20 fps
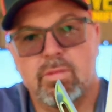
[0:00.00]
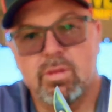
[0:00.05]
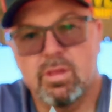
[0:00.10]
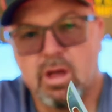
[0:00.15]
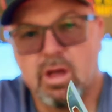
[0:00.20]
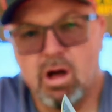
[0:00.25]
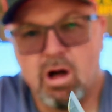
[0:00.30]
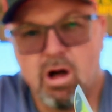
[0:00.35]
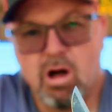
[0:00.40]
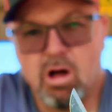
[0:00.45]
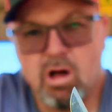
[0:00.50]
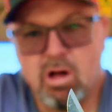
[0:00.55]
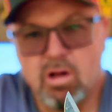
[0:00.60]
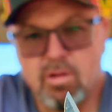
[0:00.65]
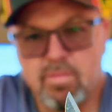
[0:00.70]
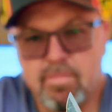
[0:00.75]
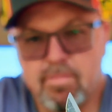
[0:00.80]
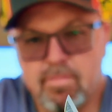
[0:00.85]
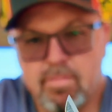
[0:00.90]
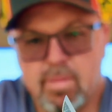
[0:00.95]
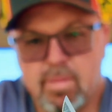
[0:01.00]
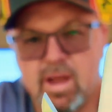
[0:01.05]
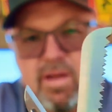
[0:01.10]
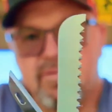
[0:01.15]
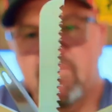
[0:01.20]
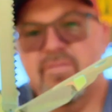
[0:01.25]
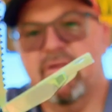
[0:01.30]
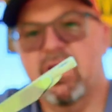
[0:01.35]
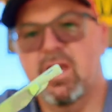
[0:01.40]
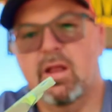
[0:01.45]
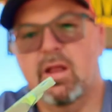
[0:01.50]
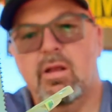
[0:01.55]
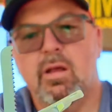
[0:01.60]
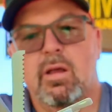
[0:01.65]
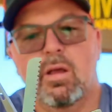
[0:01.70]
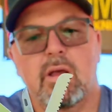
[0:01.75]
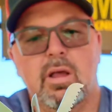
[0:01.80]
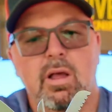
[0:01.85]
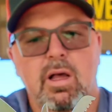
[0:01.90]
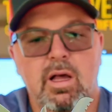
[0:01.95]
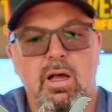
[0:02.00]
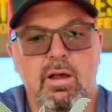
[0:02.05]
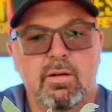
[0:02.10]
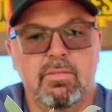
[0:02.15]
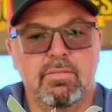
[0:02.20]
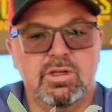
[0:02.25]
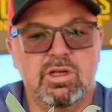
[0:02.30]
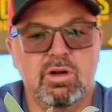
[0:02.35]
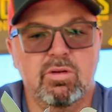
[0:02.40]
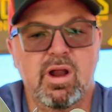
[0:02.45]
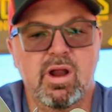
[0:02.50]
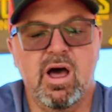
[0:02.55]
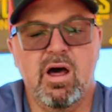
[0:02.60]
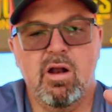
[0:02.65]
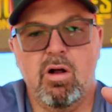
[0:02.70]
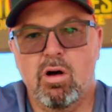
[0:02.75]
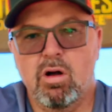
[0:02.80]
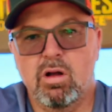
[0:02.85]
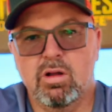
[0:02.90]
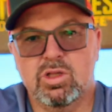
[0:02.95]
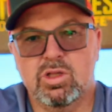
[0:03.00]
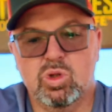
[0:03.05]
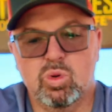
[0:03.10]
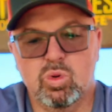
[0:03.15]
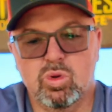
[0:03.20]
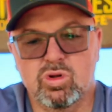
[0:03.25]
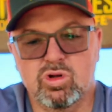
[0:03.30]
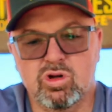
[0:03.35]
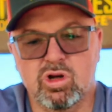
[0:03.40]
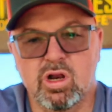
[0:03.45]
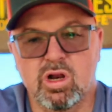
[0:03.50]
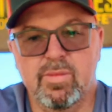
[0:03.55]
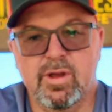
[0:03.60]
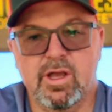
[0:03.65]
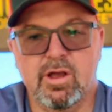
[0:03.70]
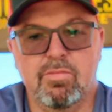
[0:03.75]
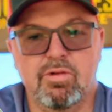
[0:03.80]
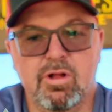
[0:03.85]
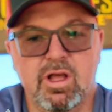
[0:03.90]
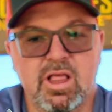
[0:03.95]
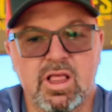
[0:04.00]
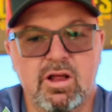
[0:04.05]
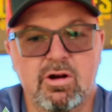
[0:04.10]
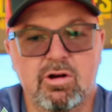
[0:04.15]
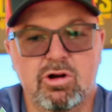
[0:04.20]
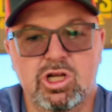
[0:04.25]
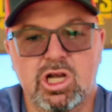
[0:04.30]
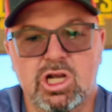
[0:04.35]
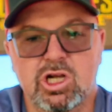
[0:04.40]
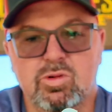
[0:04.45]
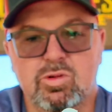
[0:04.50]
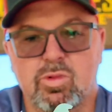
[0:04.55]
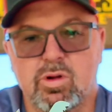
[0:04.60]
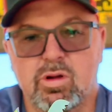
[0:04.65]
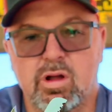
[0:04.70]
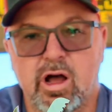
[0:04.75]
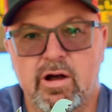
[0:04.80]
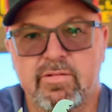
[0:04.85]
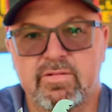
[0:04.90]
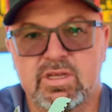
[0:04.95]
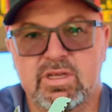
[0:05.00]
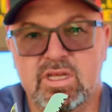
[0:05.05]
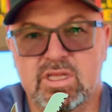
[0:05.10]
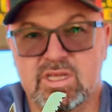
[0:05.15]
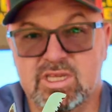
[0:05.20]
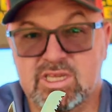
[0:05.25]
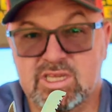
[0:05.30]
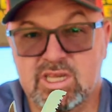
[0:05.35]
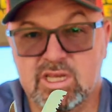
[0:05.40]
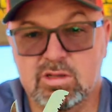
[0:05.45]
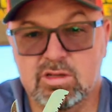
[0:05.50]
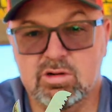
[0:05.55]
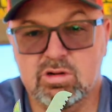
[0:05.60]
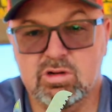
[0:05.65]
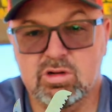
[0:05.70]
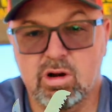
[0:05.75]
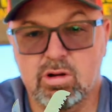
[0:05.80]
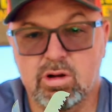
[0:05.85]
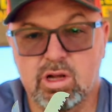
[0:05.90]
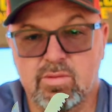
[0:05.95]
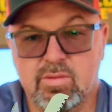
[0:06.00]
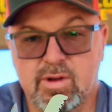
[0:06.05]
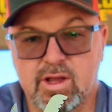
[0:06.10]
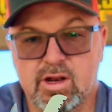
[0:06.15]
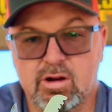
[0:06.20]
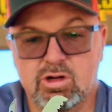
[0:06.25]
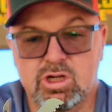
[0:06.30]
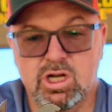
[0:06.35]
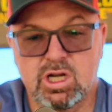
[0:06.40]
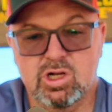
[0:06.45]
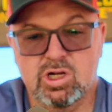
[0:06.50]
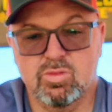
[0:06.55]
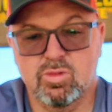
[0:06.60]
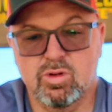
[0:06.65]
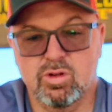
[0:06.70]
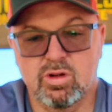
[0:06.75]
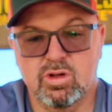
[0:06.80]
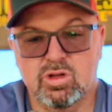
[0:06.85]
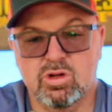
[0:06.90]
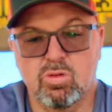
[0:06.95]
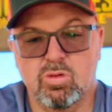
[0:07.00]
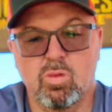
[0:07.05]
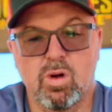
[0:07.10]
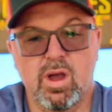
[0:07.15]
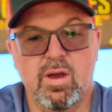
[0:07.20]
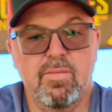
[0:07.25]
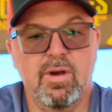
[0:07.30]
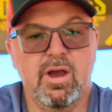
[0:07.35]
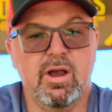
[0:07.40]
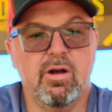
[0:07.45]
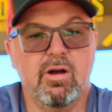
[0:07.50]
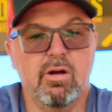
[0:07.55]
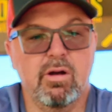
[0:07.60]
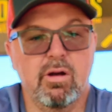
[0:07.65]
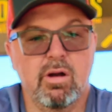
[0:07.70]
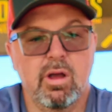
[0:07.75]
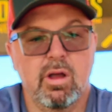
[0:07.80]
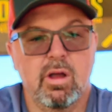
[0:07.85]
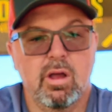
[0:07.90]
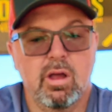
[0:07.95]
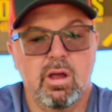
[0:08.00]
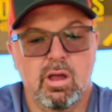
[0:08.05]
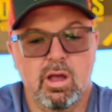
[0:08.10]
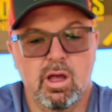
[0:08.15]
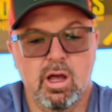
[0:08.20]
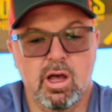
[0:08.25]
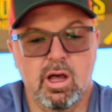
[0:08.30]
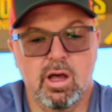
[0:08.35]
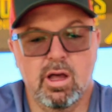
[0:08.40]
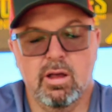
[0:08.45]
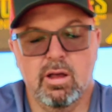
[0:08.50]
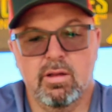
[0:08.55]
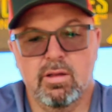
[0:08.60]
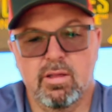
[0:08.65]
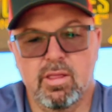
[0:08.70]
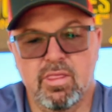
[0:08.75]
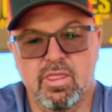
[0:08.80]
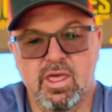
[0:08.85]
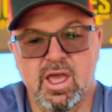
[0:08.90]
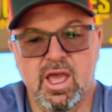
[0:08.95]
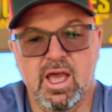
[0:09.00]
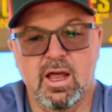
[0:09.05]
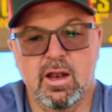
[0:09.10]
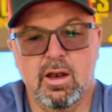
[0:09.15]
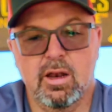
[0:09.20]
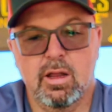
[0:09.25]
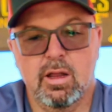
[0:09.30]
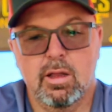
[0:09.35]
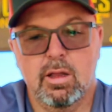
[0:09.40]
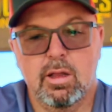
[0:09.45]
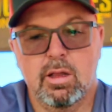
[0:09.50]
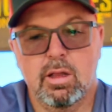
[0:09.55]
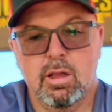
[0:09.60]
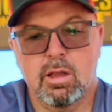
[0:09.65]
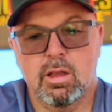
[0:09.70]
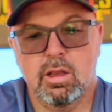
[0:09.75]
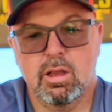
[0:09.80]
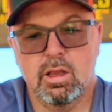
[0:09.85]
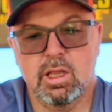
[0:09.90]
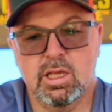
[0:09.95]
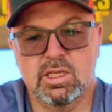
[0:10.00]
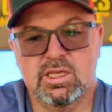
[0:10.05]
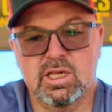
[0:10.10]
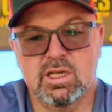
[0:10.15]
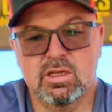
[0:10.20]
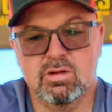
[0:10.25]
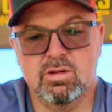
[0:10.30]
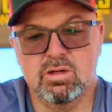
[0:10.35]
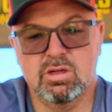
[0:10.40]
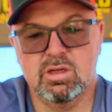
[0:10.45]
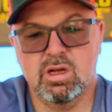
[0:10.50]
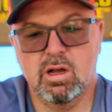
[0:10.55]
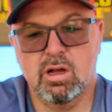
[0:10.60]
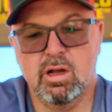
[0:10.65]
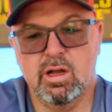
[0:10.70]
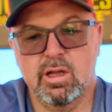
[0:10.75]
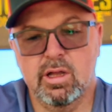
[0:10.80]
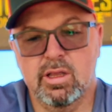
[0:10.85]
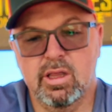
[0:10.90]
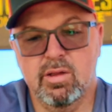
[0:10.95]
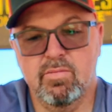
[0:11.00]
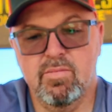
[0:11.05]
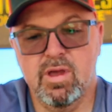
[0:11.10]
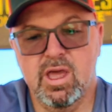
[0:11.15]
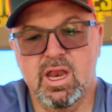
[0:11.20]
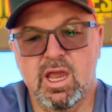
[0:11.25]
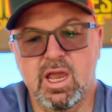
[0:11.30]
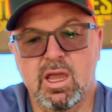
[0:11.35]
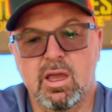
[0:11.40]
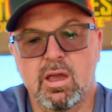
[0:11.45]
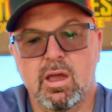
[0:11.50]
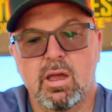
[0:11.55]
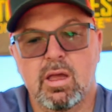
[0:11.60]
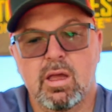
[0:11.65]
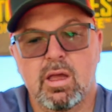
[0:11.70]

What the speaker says: But all might fit. So not all tools are going to be completely interchangeable. Obviously, the scissors aren't going to be interchangeable. Those are way bigger than the scissors on the Mini.